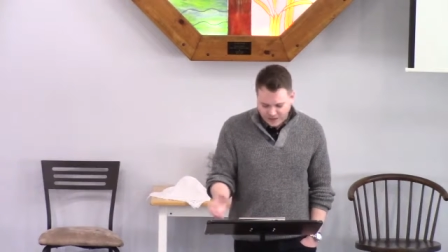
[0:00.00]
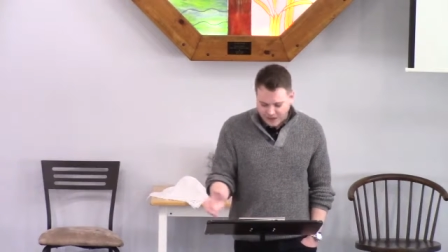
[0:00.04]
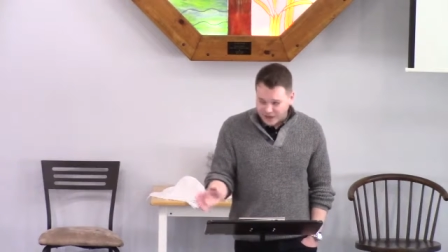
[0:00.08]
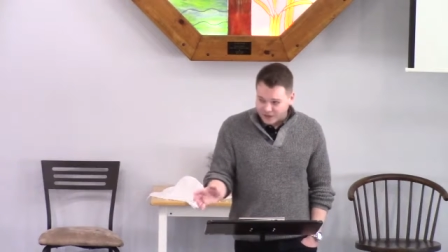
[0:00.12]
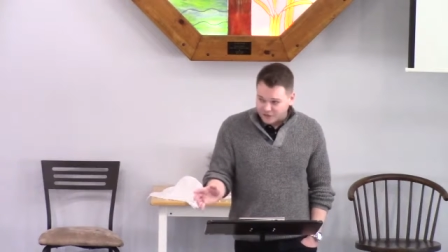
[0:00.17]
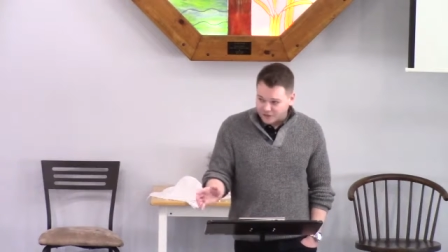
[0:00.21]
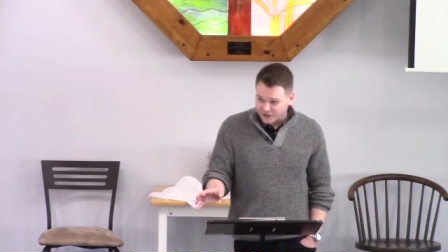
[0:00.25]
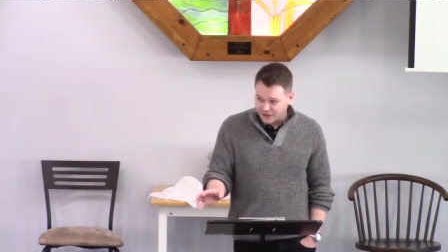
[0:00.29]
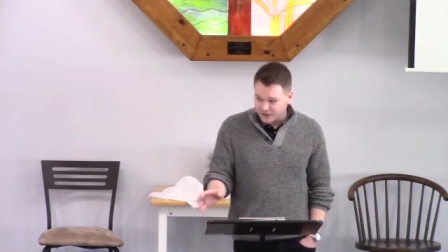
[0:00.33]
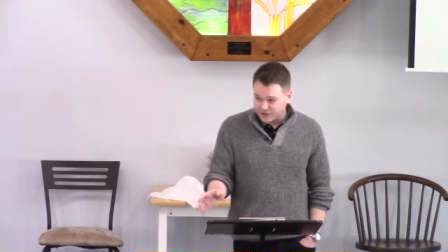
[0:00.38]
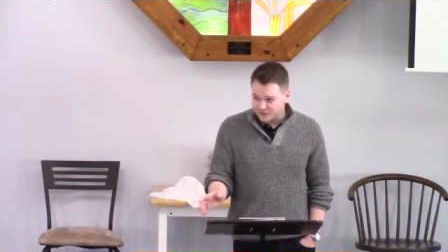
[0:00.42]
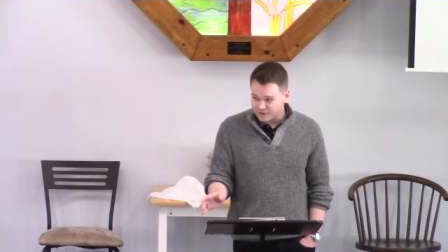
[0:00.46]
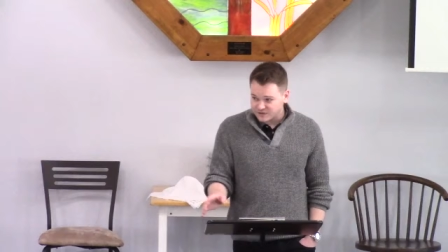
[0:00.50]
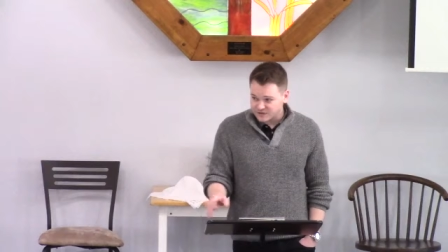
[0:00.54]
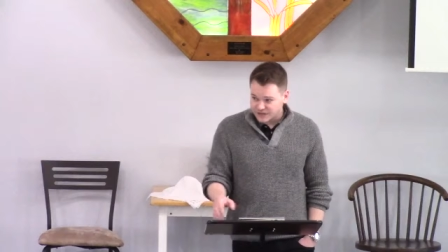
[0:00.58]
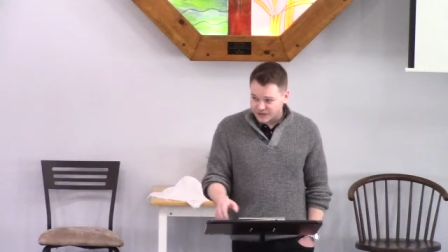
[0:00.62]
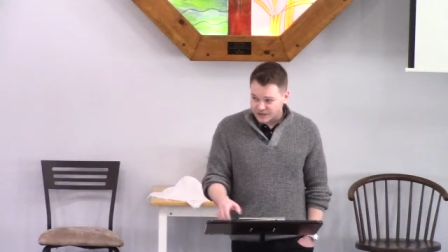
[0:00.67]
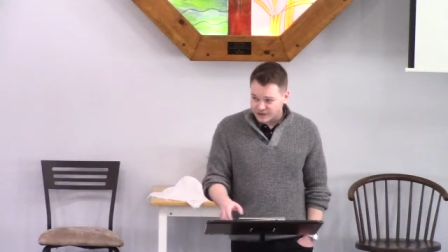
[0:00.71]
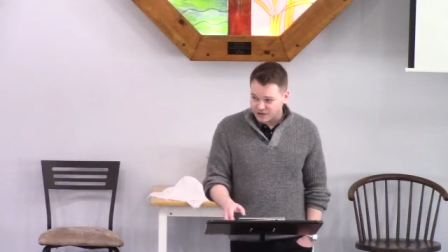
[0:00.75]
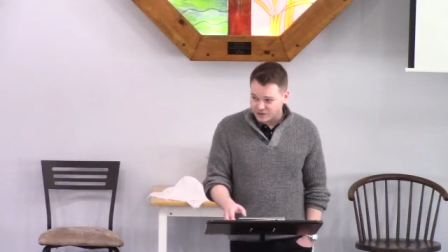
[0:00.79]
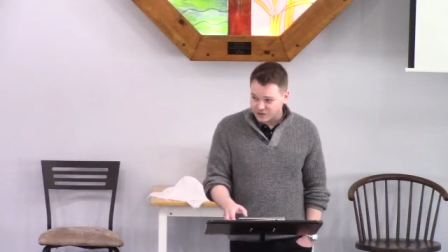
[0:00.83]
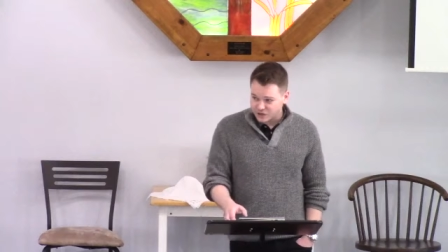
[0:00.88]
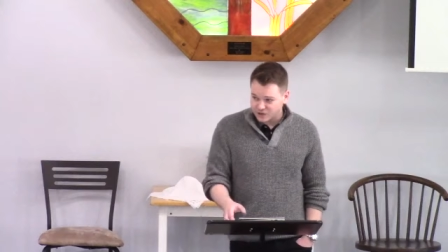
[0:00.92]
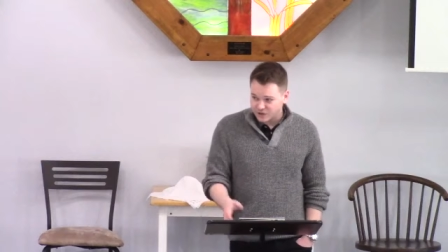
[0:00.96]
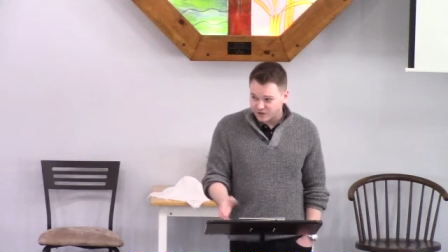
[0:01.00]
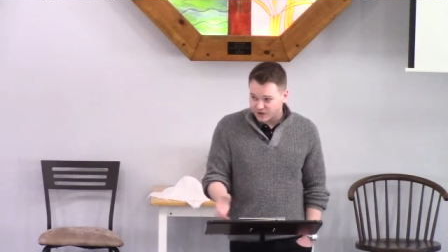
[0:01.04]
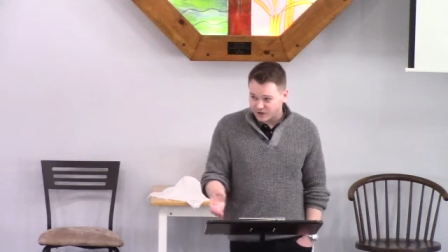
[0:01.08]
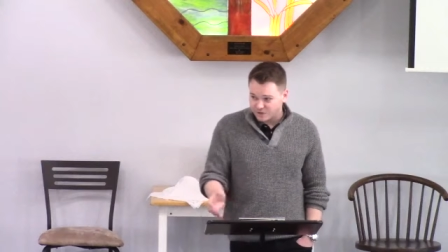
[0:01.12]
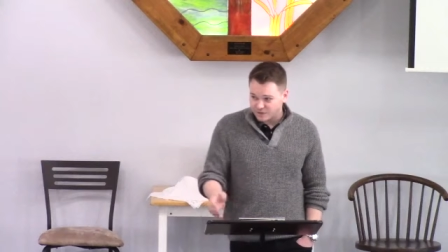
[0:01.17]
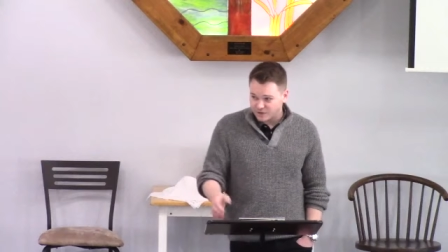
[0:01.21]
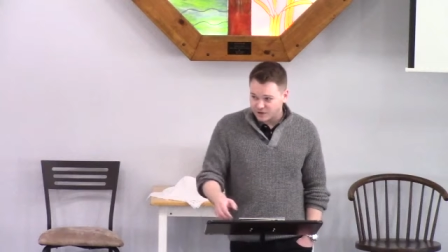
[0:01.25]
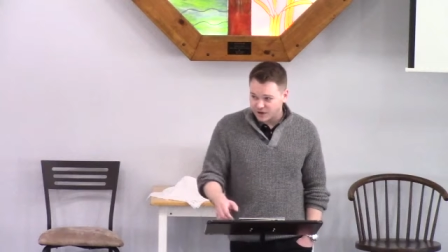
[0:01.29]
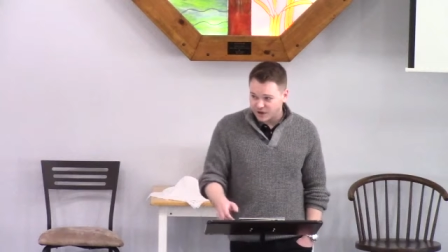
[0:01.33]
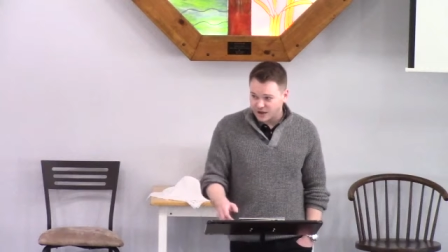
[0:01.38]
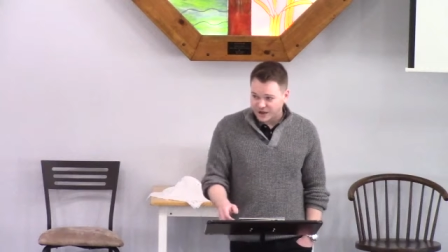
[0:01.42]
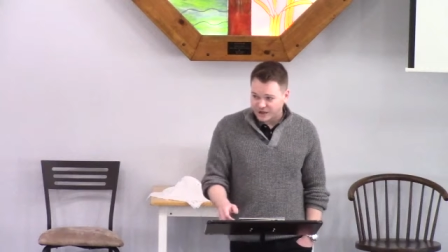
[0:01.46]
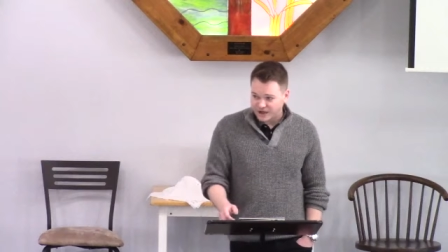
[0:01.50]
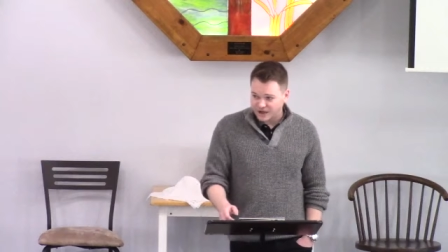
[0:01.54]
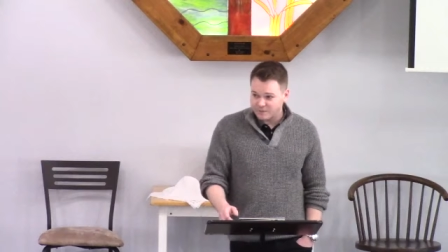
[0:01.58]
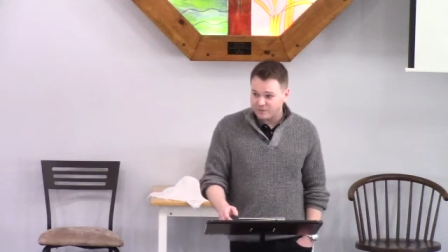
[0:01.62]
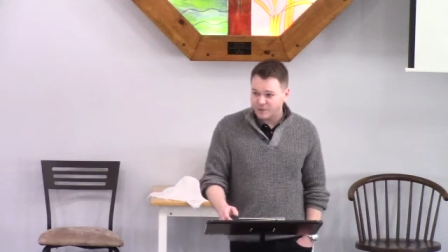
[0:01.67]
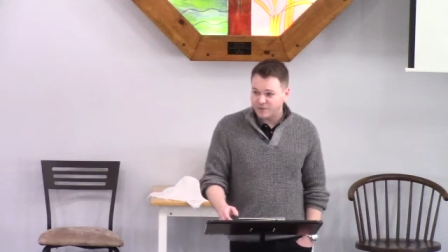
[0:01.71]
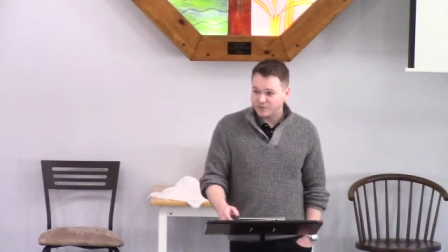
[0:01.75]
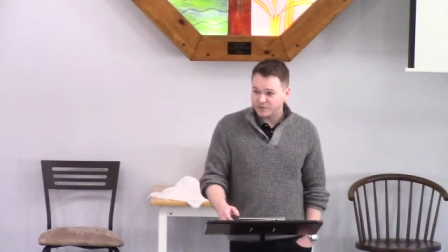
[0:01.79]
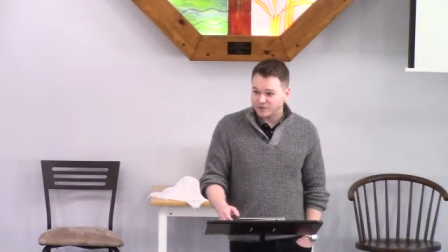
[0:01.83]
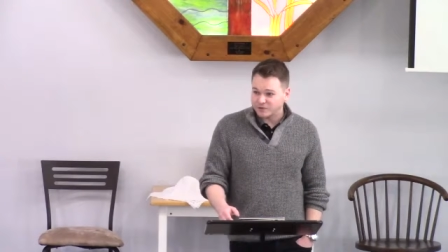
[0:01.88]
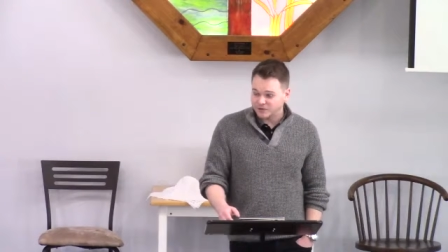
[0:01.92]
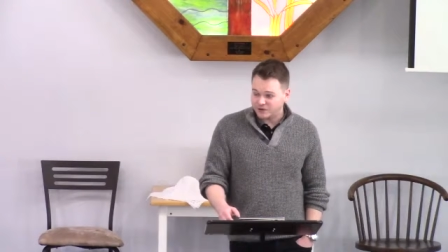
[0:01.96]
I think he was kind of joking, but I came
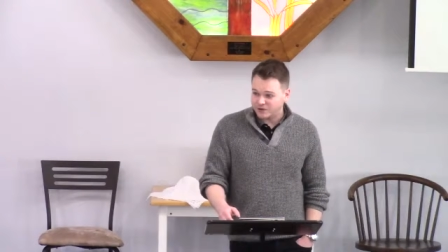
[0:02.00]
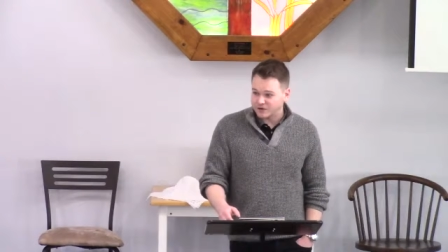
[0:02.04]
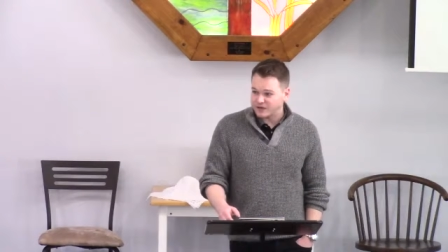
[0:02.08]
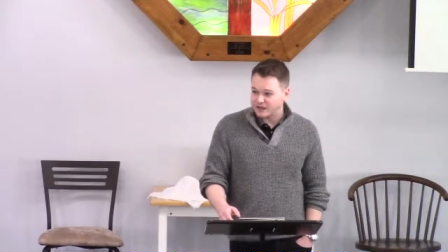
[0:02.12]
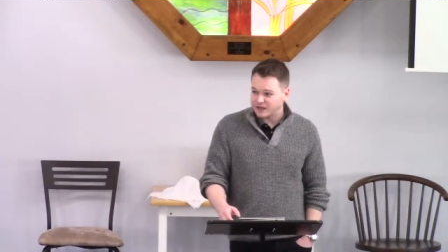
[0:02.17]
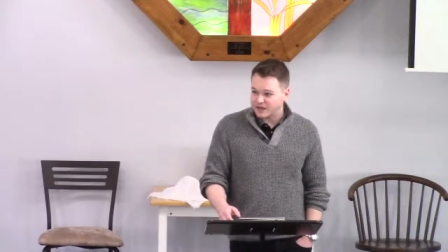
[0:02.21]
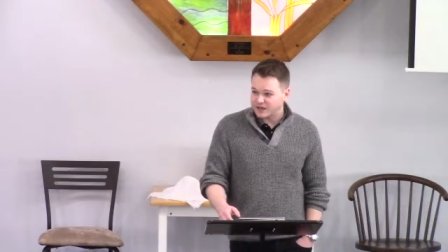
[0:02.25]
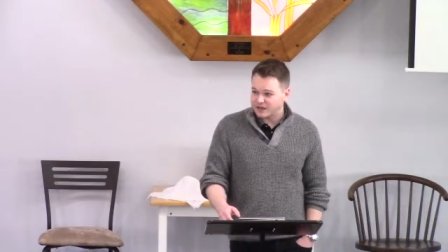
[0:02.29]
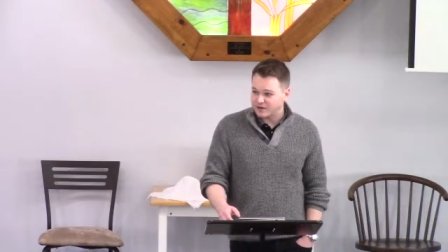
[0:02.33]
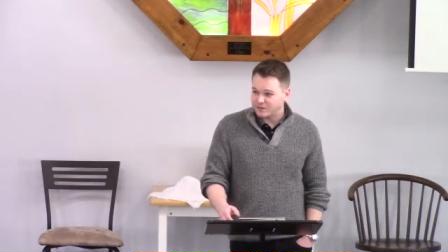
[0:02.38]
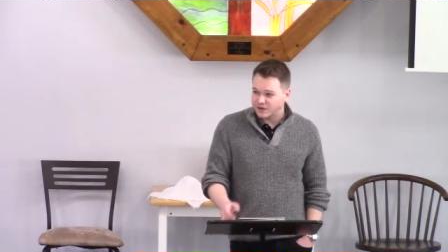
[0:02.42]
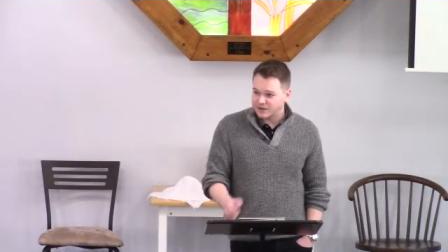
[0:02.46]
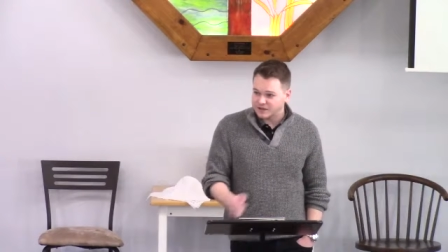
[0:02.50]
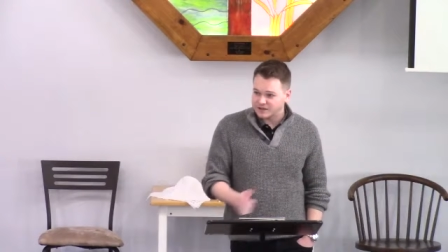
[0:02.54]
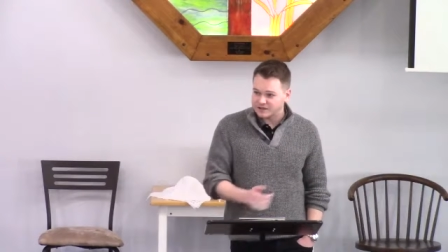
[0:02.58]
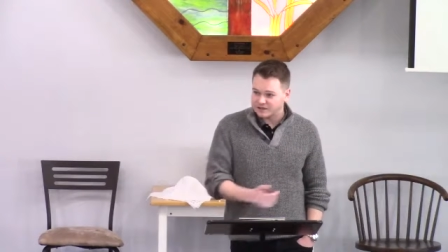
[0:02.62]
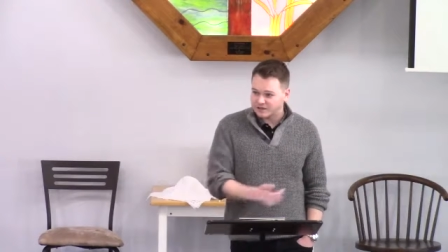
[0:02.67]
up with 30 anyway,